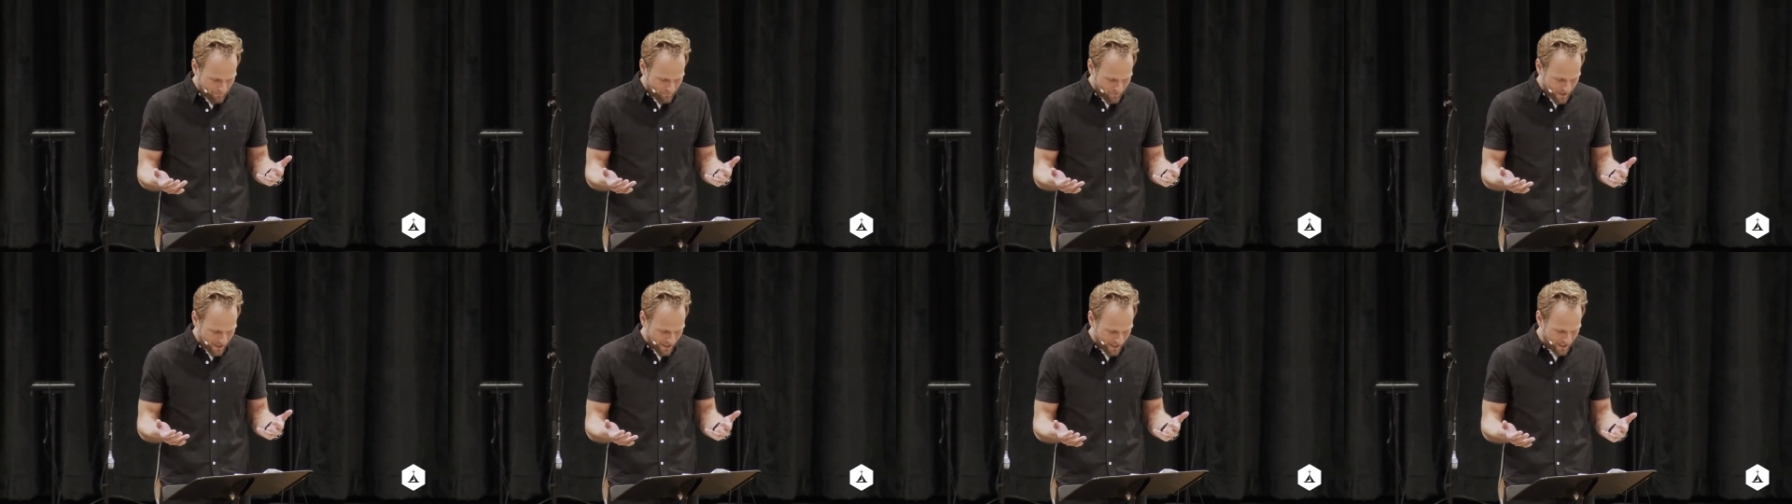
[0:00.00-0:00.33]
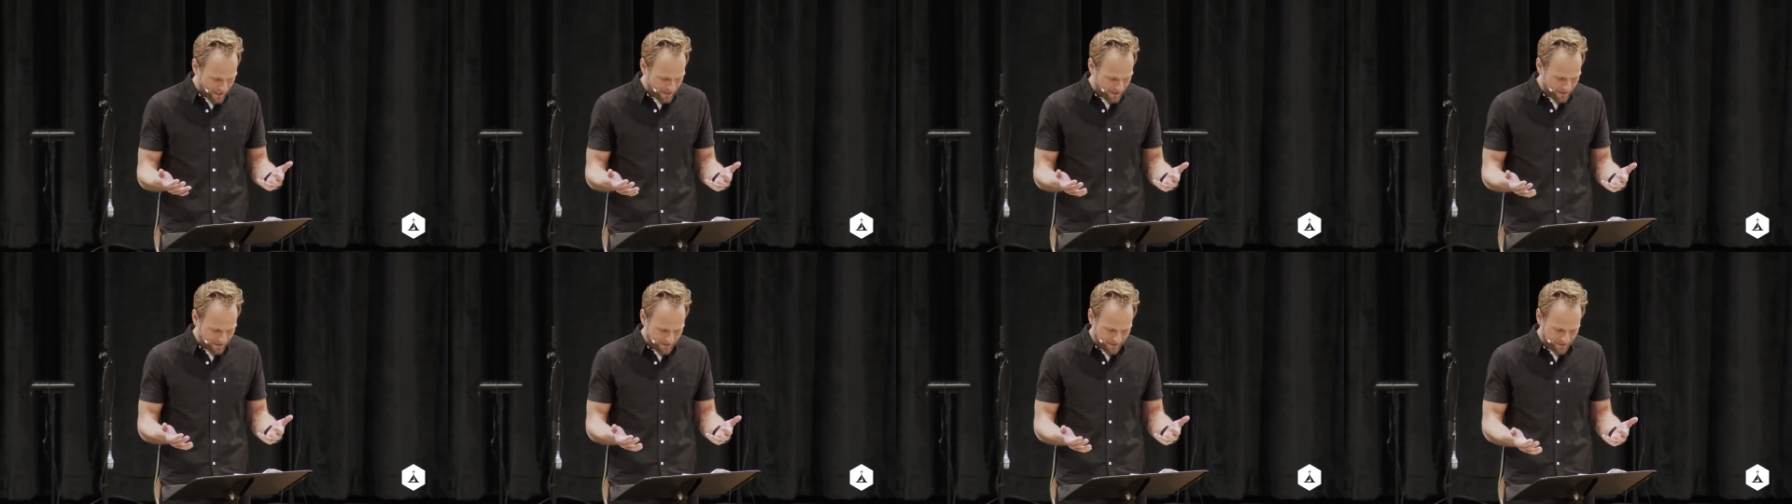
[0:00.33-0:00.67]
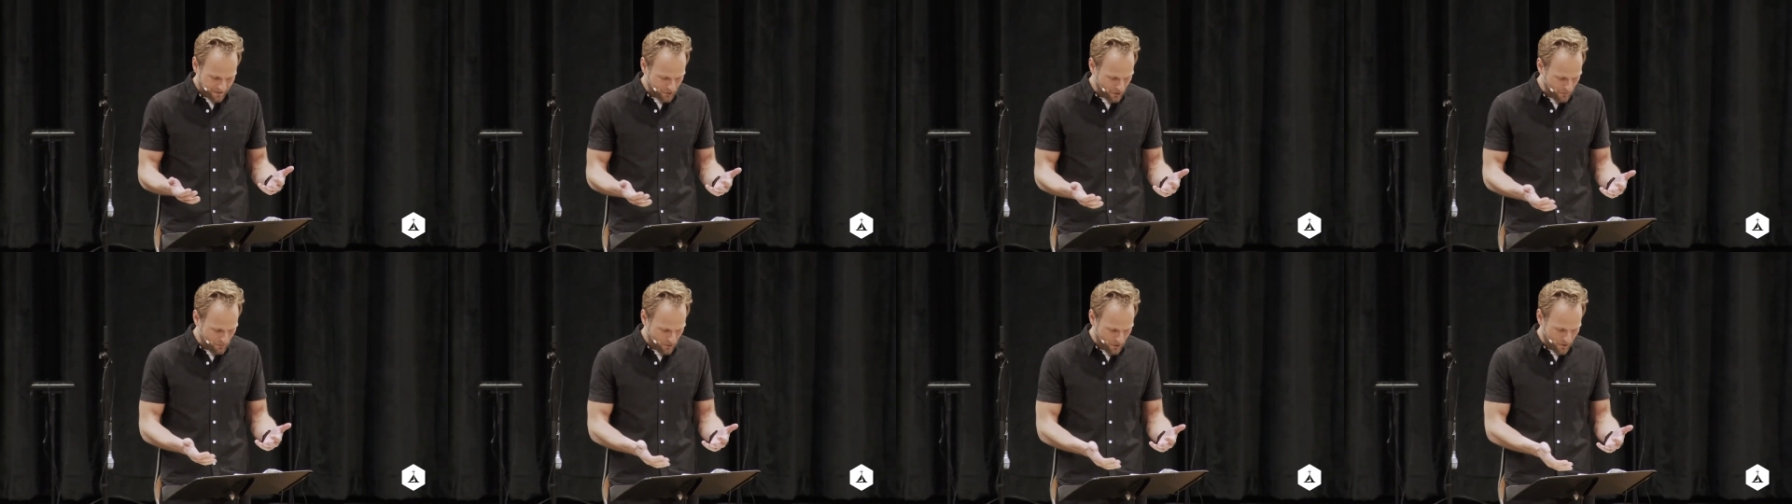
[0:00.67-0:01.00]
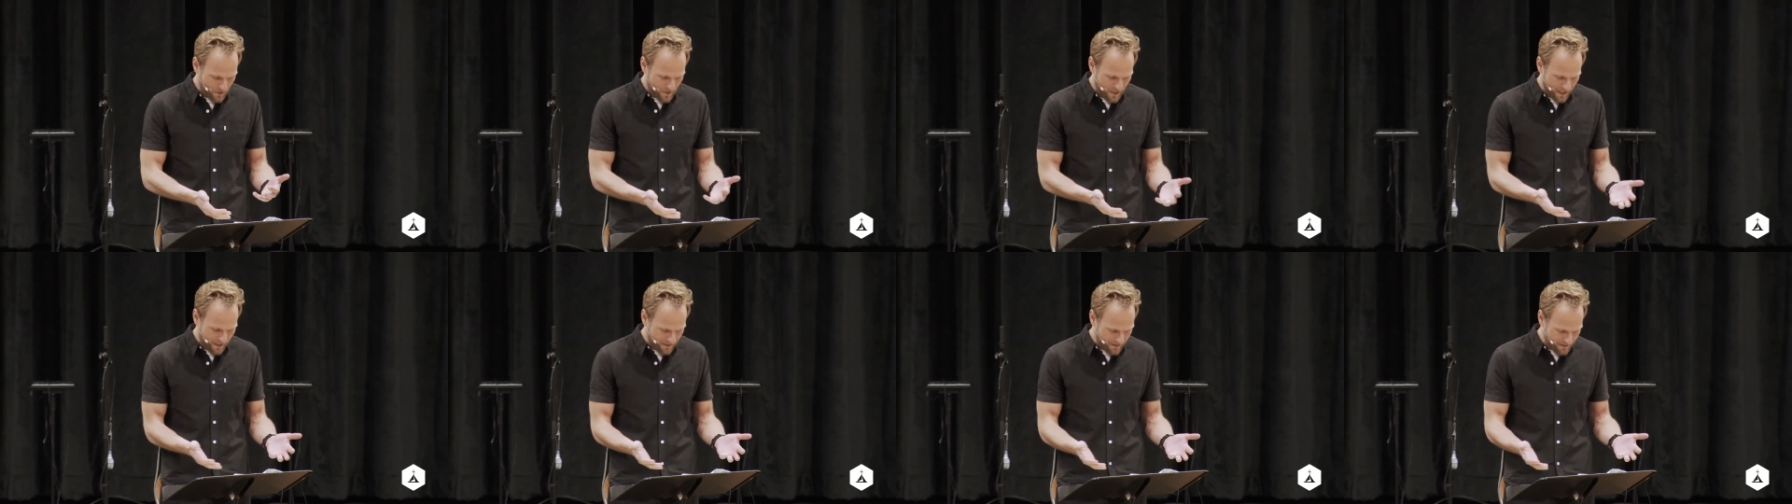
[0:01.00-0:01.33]
and the scripture
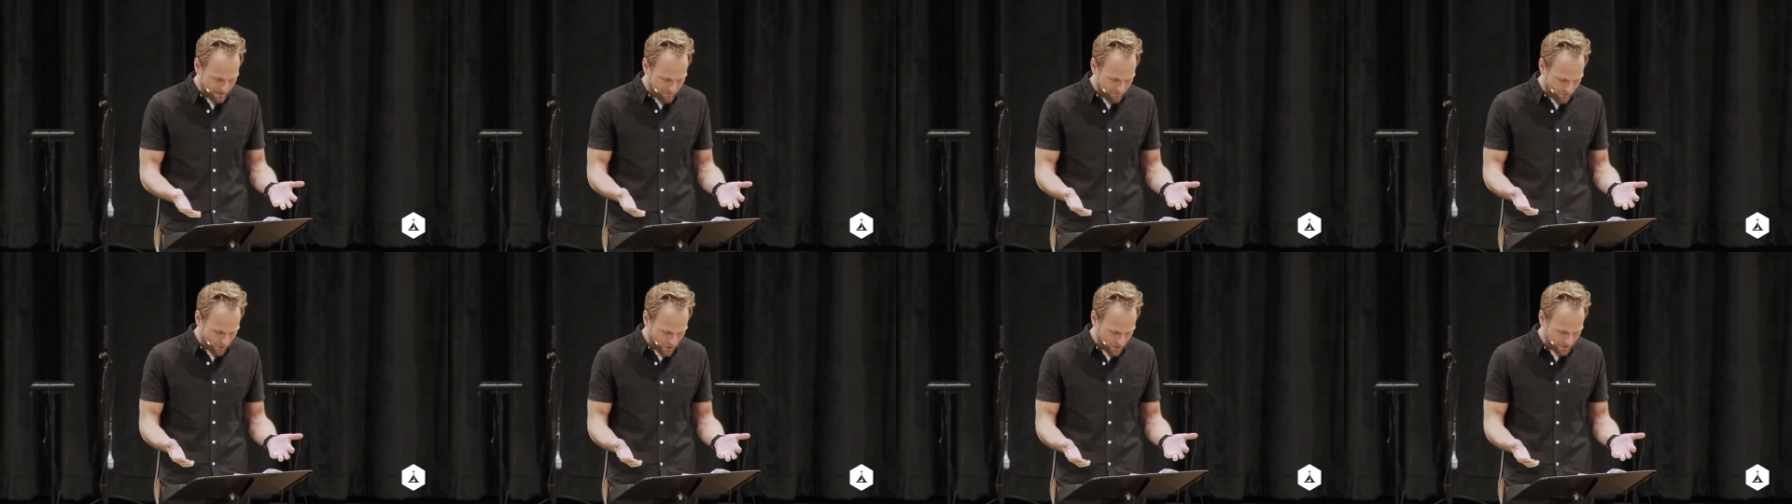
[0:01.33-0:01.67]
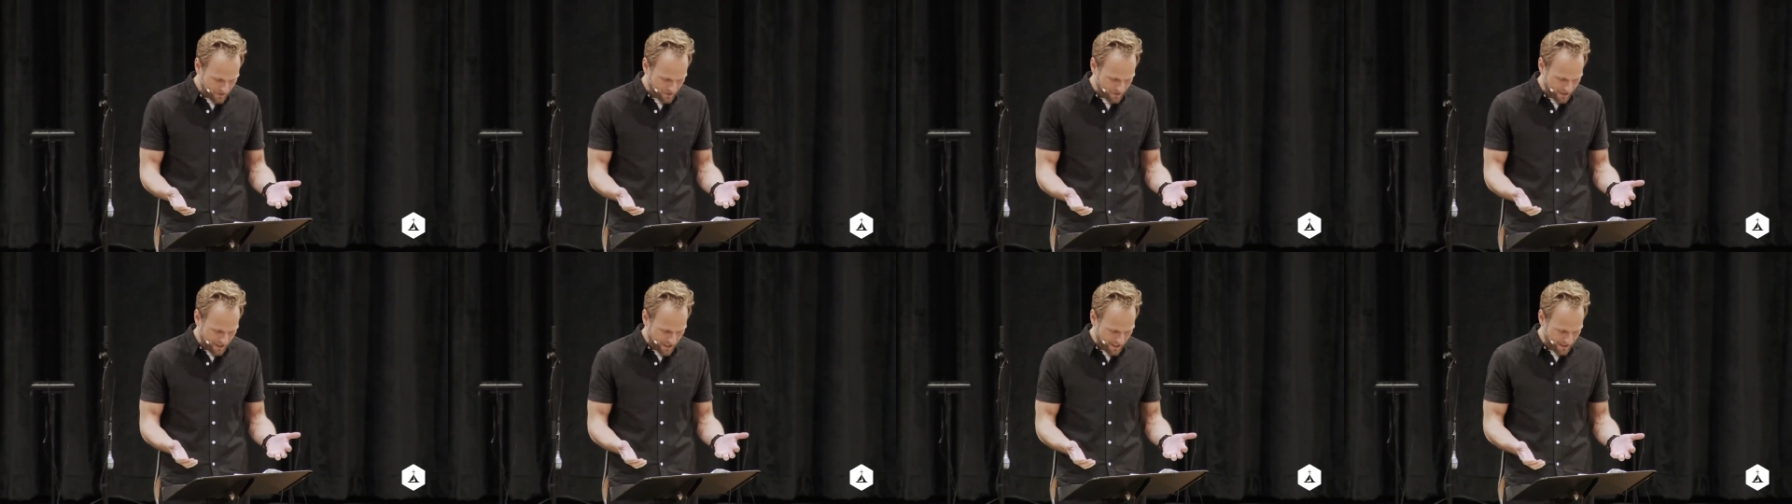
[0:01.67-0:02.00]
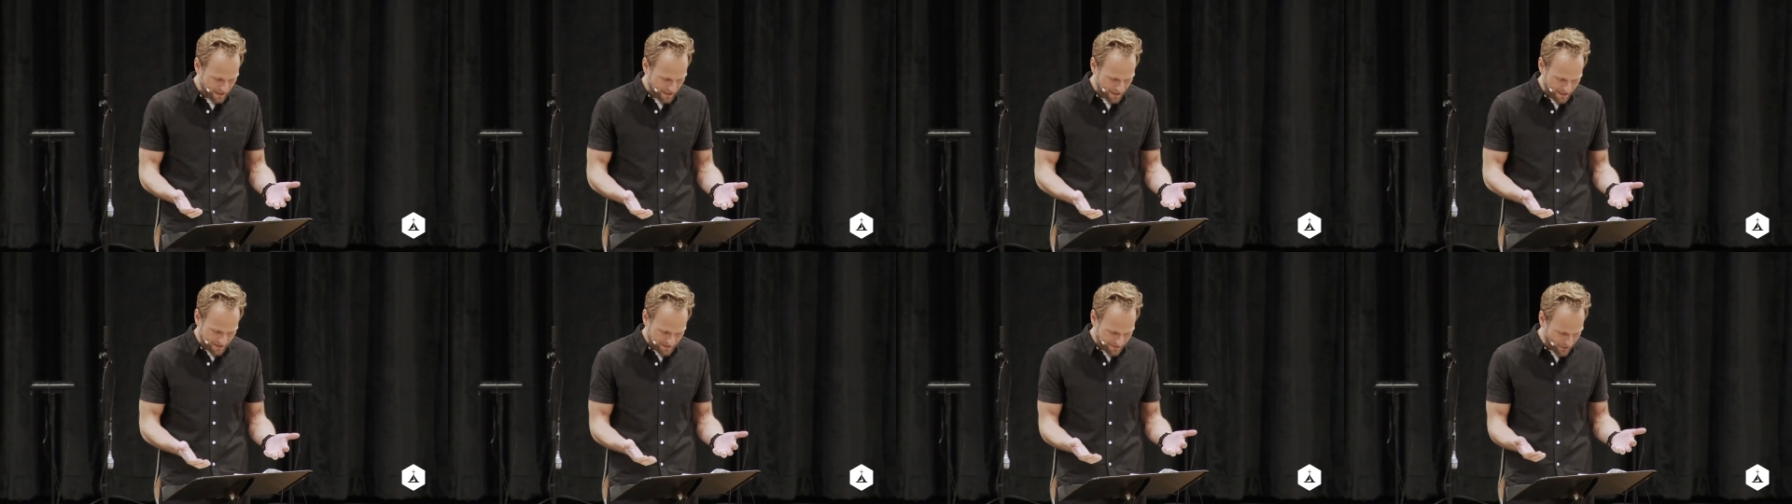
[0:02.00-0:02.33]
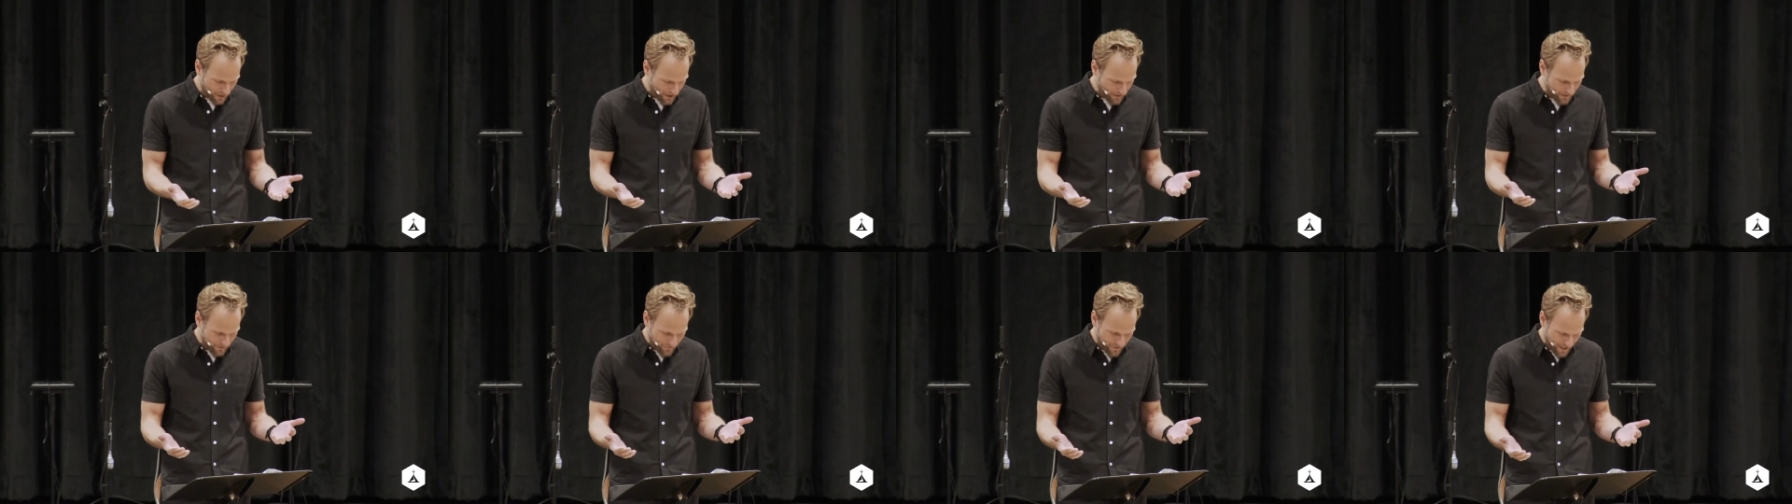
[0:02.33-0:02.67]
says in verse 10 that he
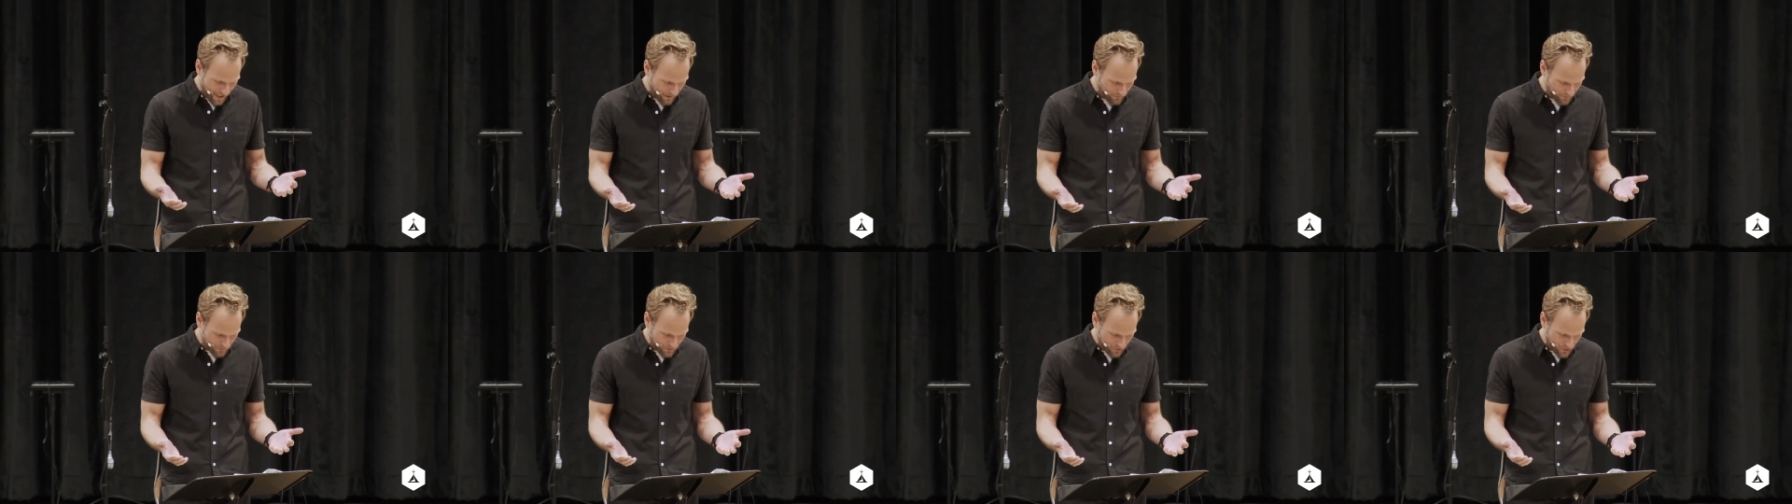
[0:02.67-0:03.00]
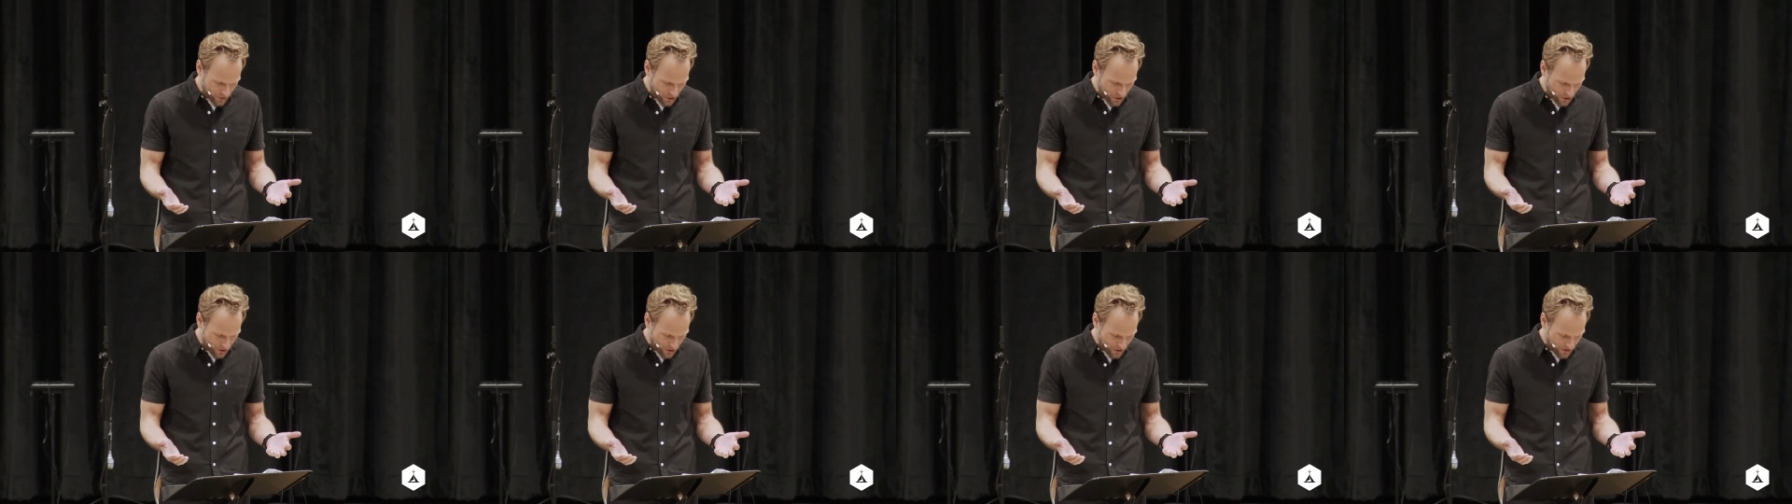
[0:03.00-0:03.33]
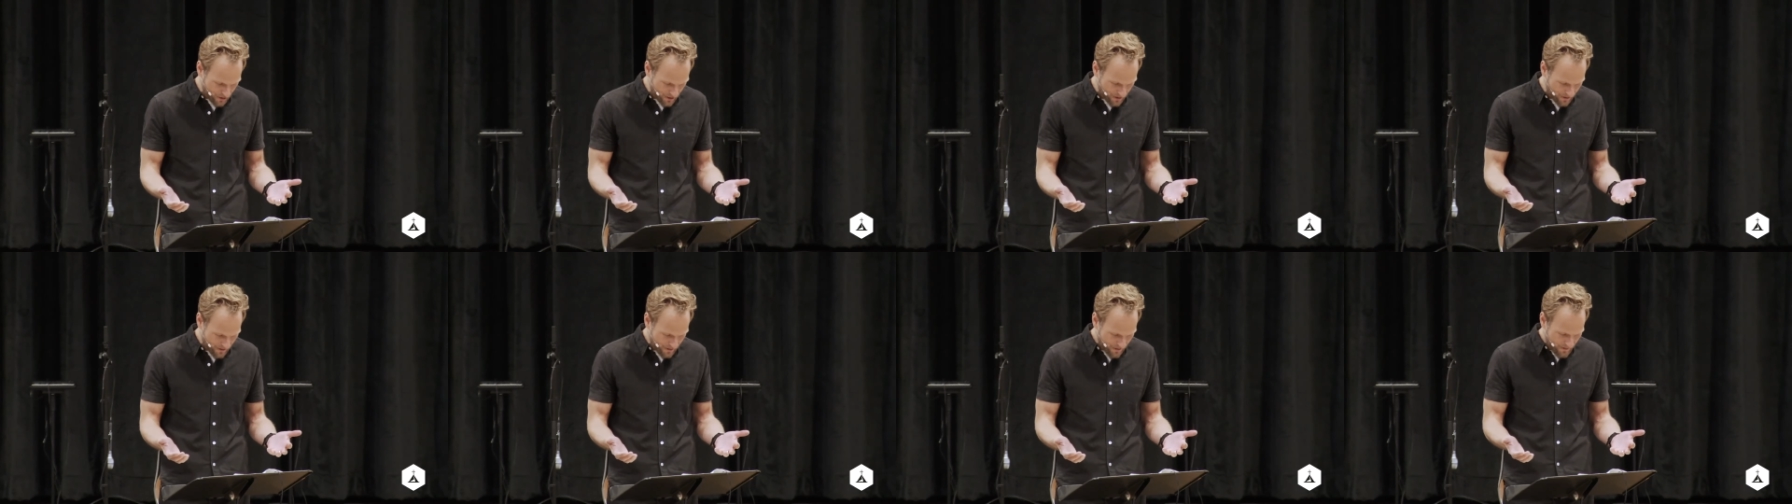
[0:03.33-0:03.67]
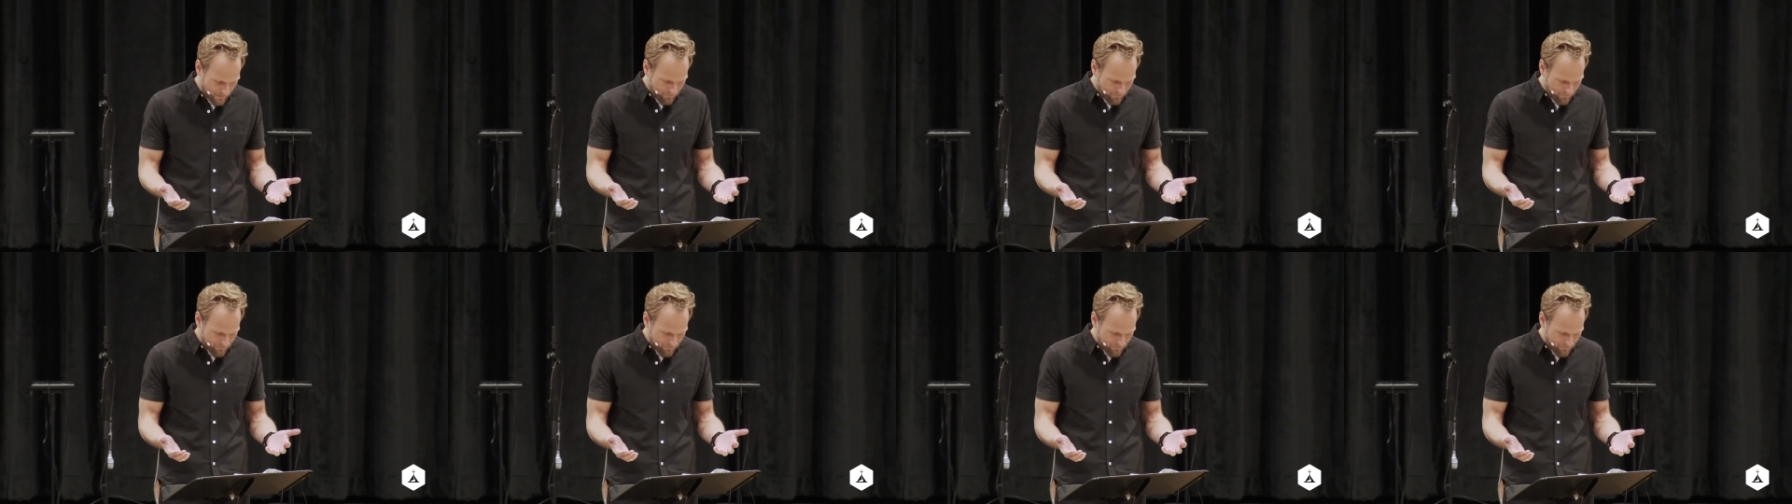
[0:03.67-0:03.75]
saw that that was good, and